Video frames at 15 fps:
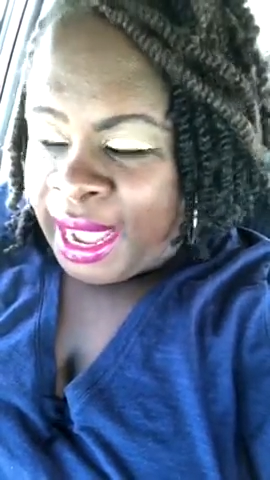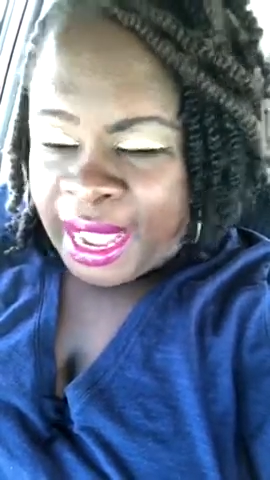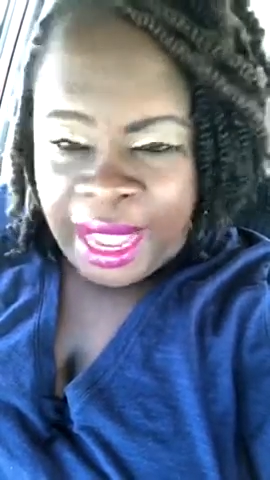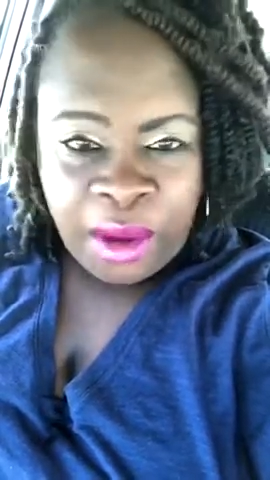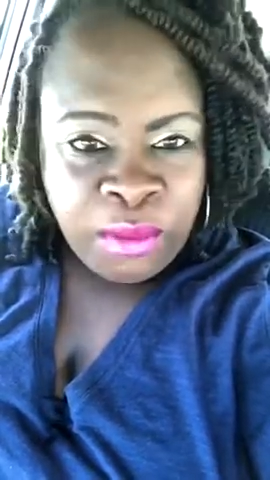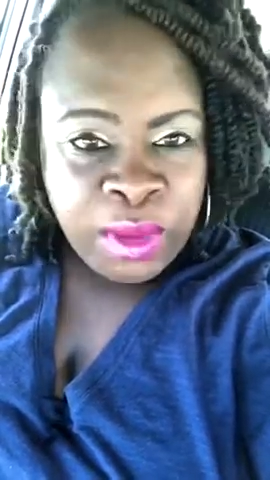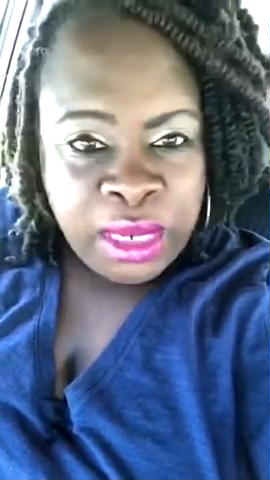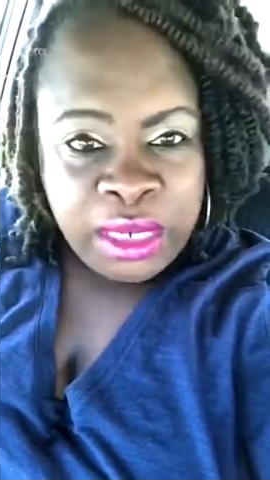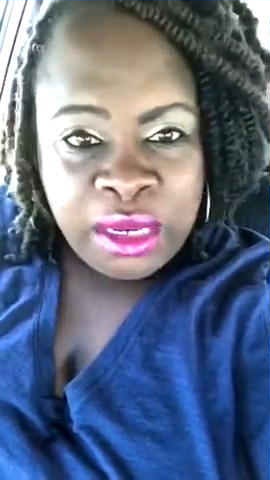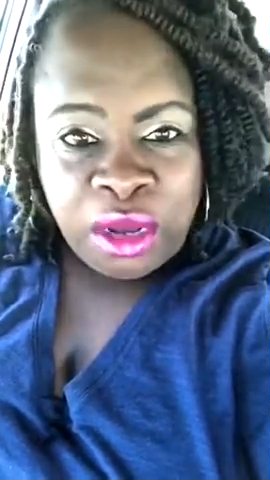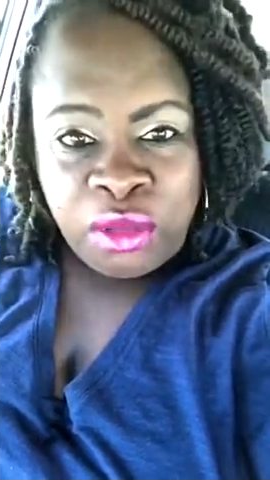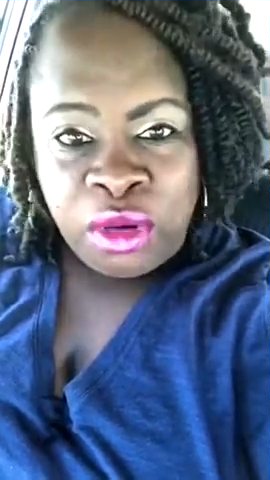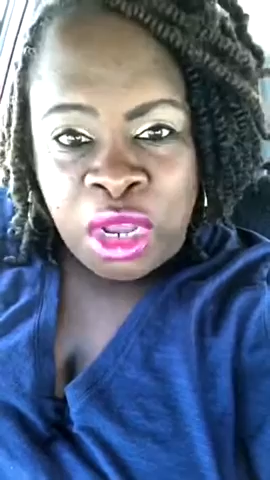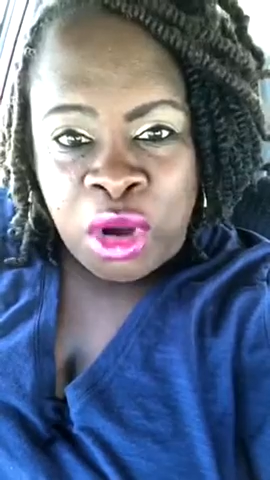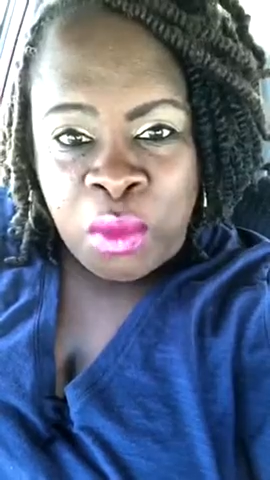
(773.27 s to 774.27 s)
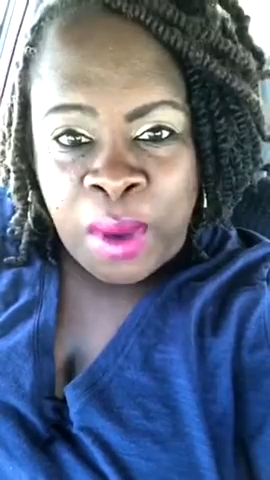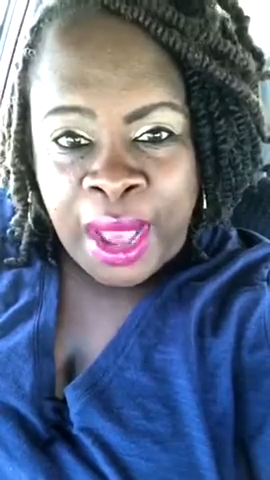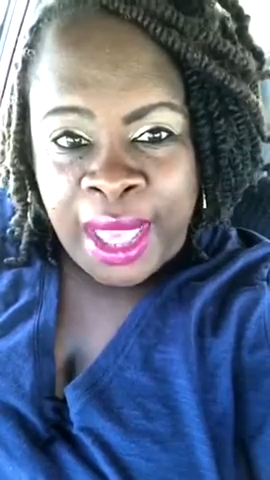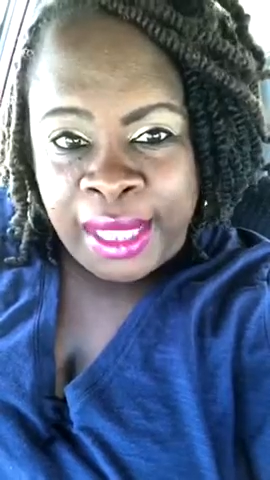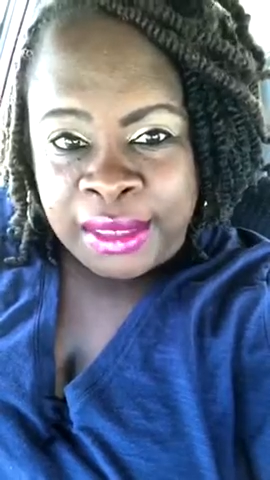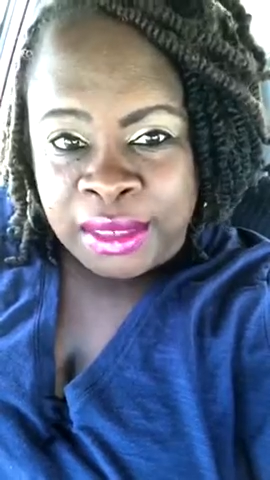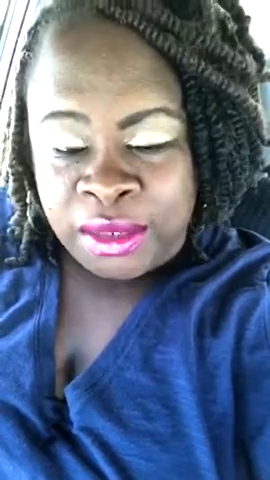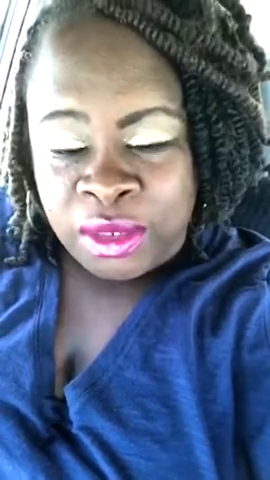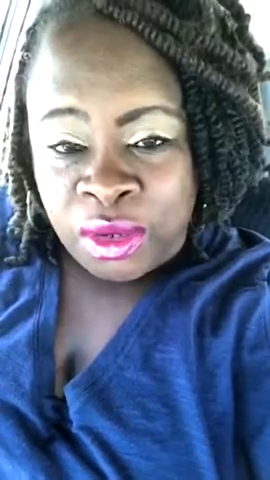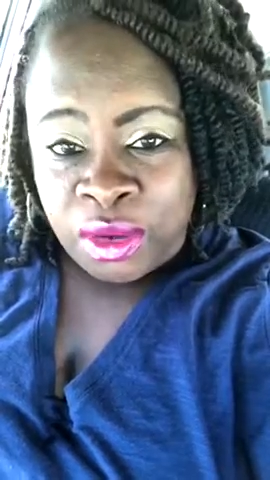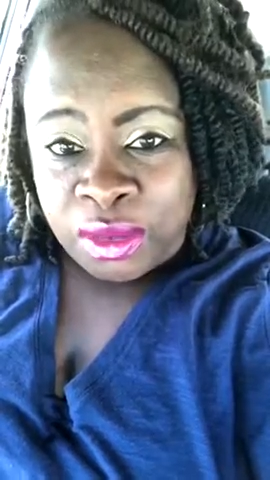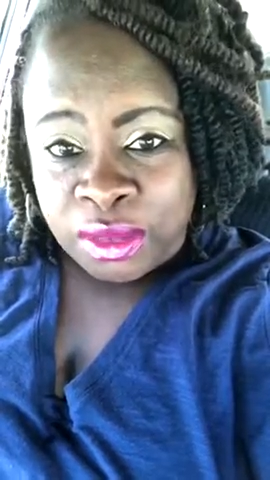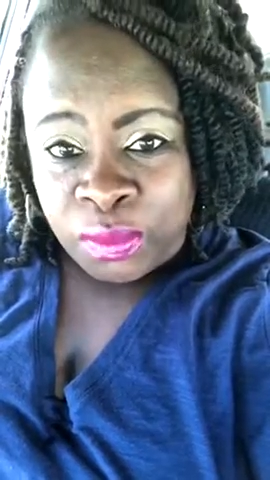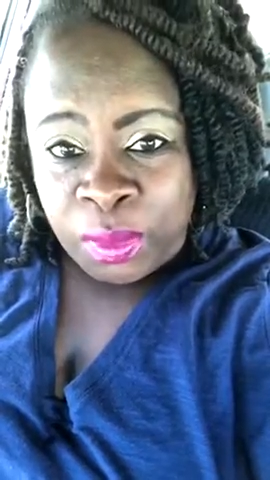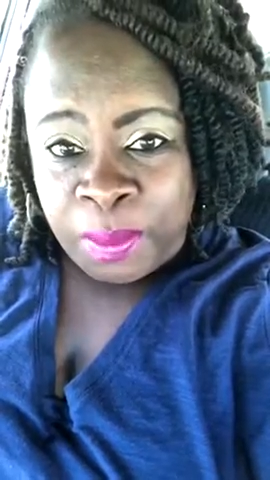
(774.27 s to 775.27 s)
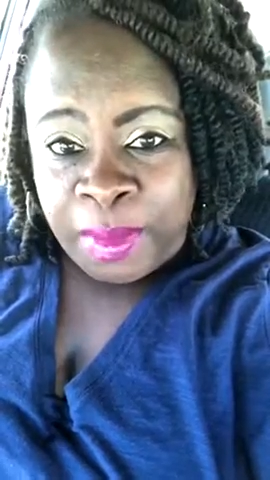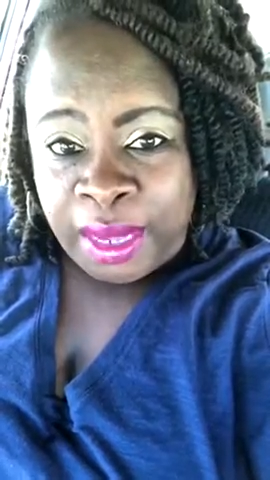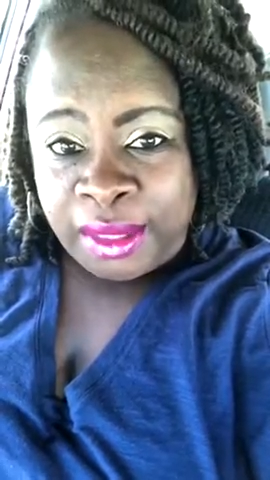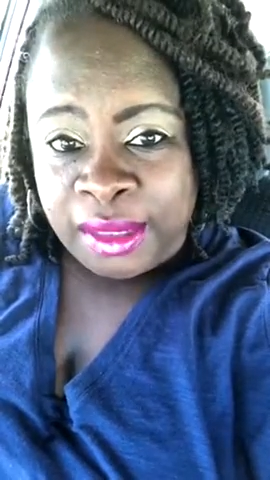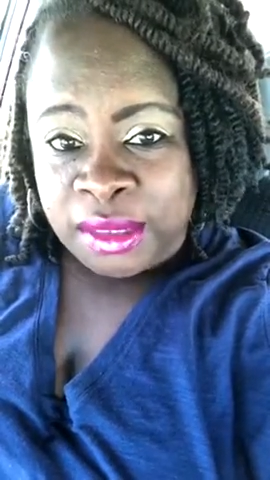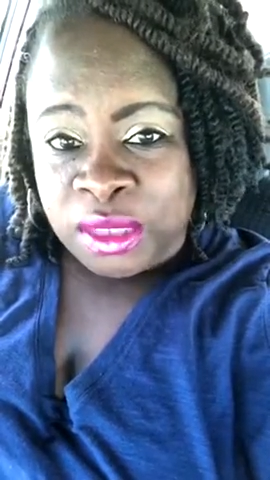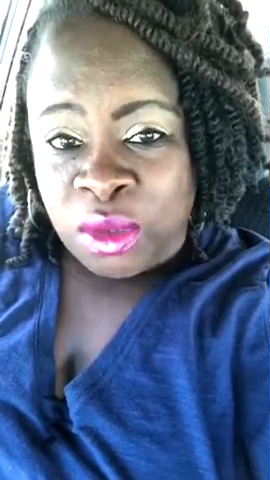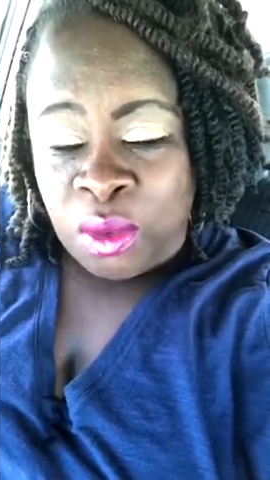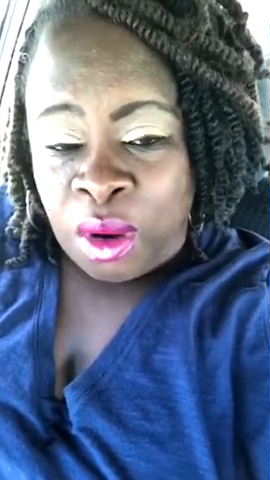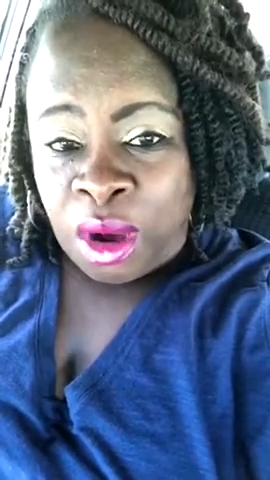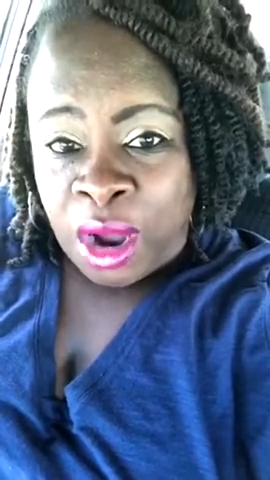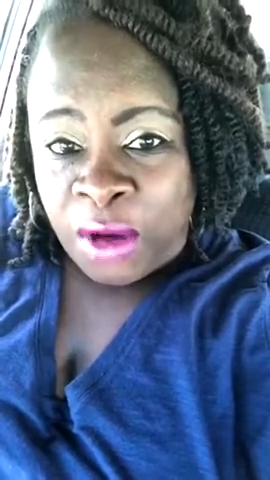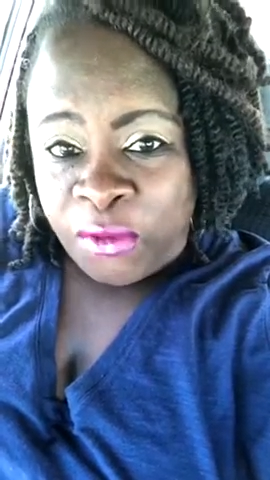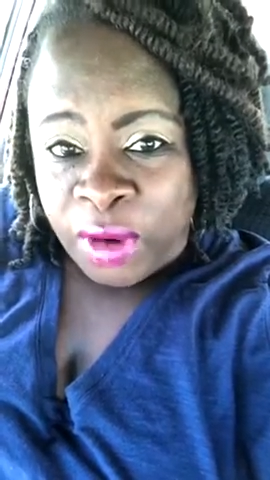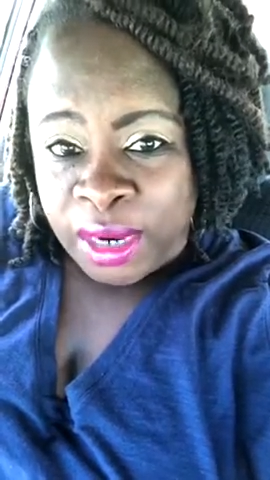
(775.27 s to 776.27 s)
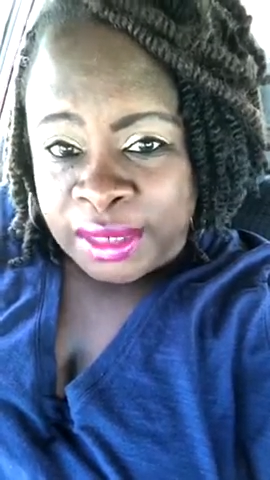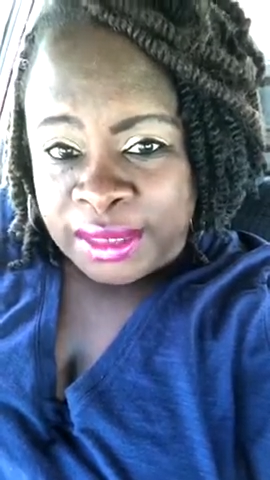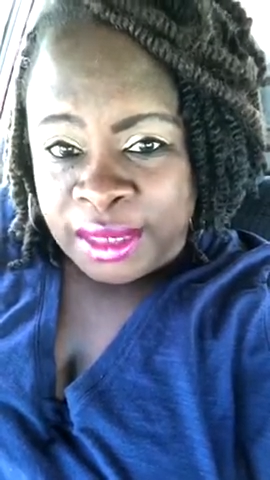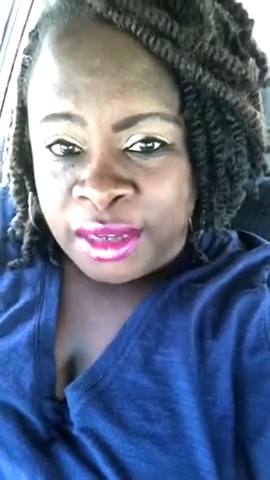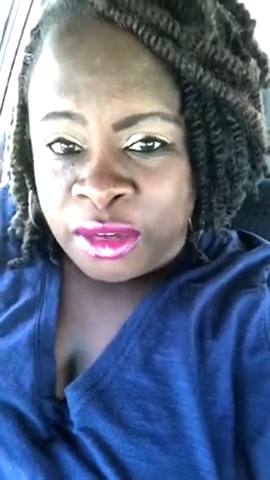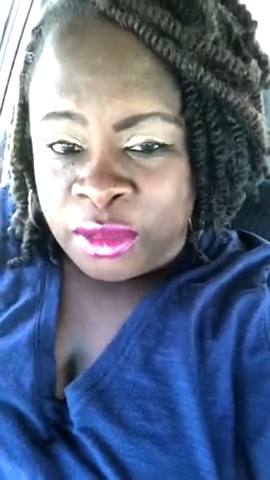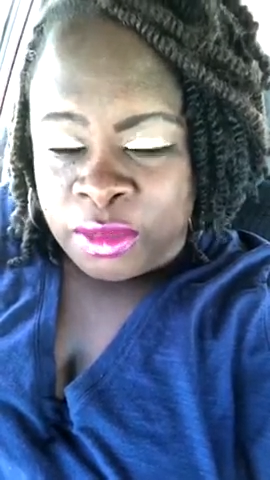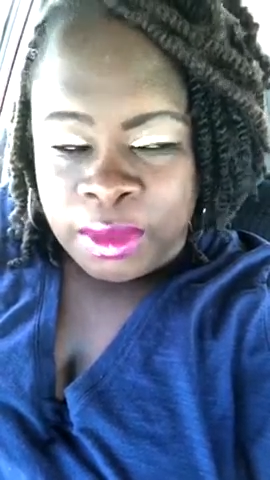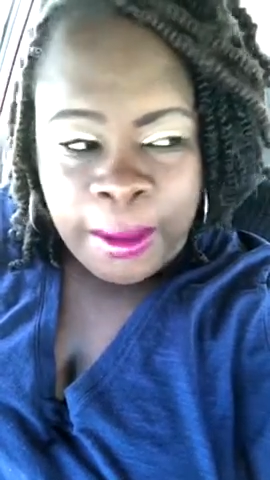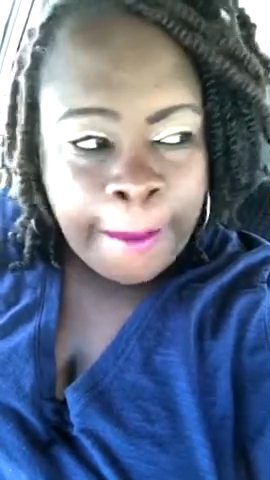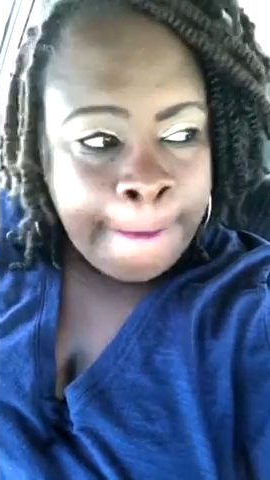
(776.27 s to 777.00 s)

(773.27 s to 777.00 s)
I really don't know why as adults we make this so hard for ourselves,